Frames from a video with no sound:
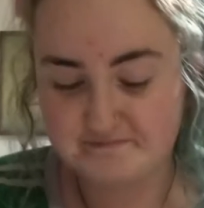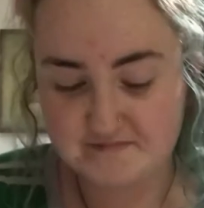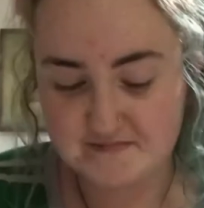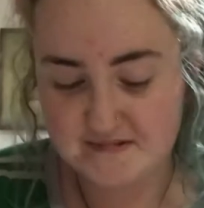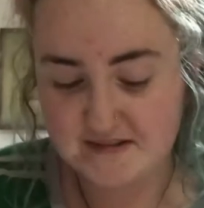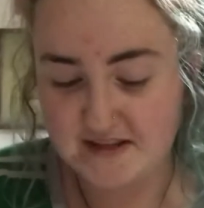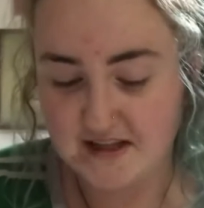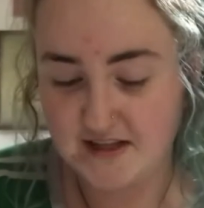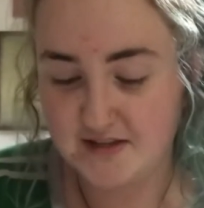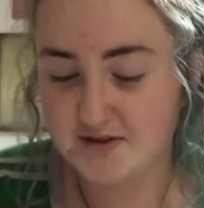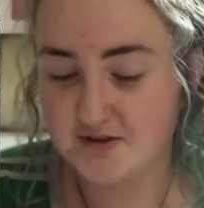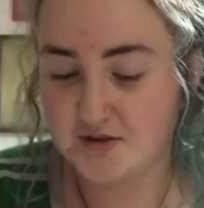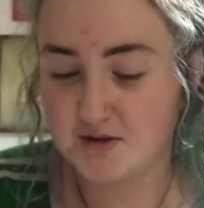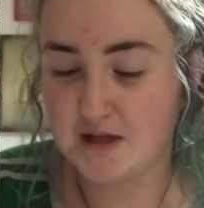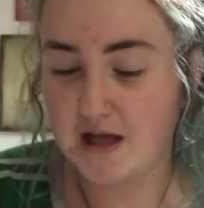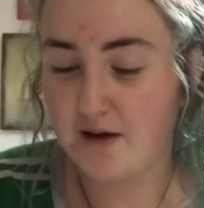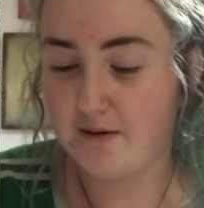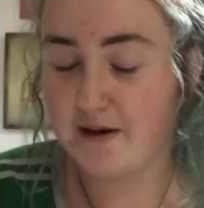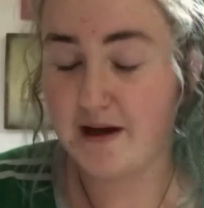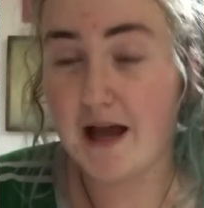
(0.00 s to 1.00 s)
That's just
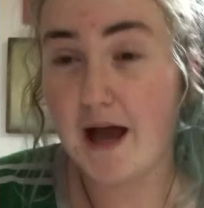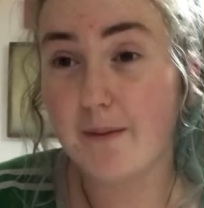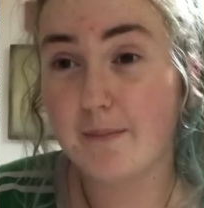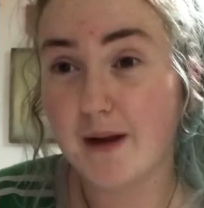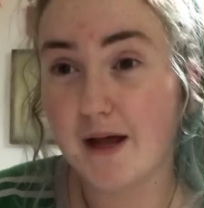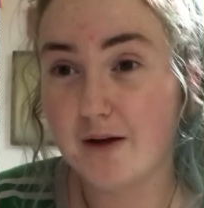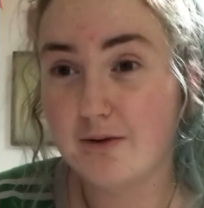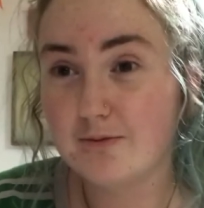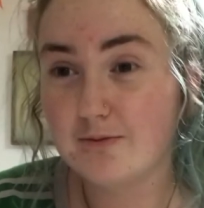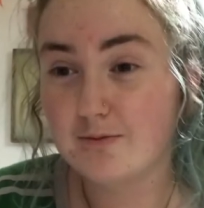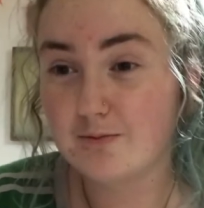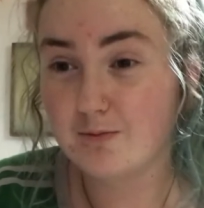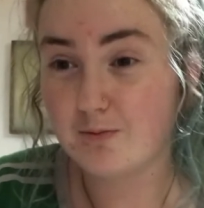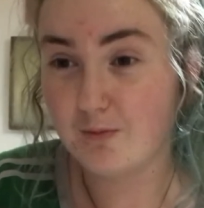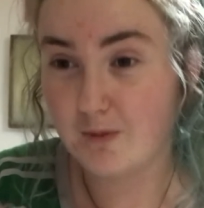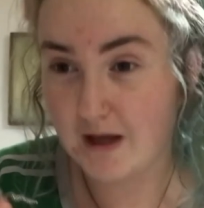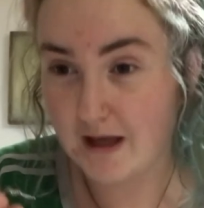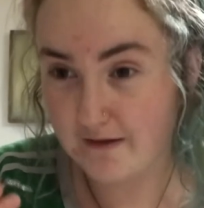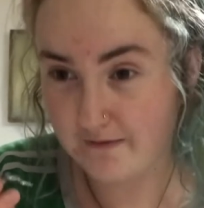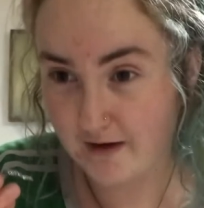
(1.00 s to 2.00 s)
how I am now.
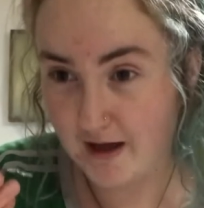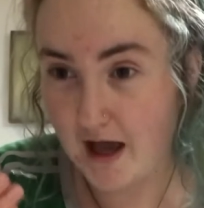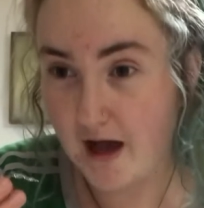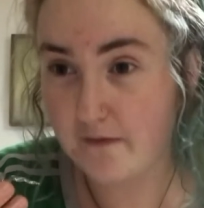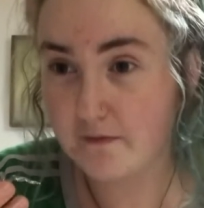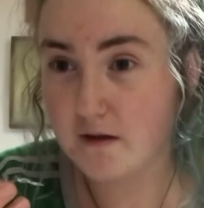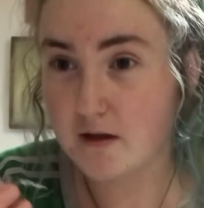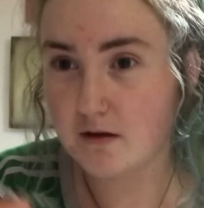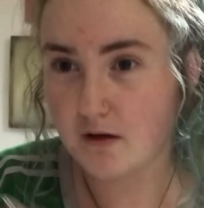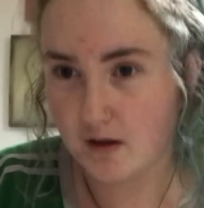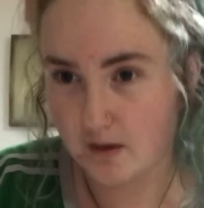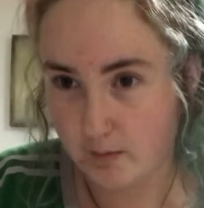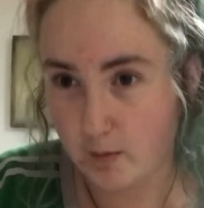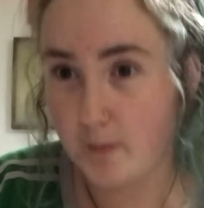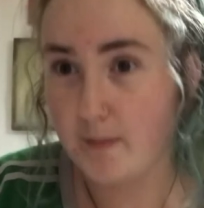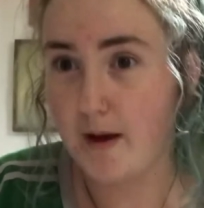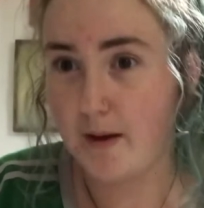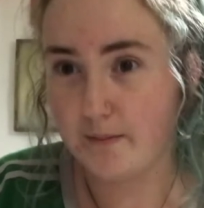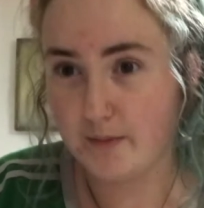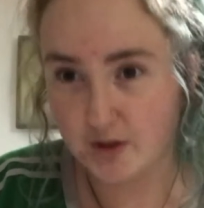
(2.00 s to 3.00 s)
If I had this on, I'm a
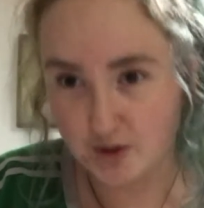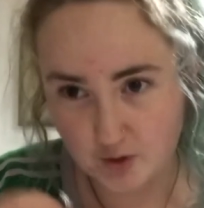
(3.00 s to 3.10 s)
bad bitch.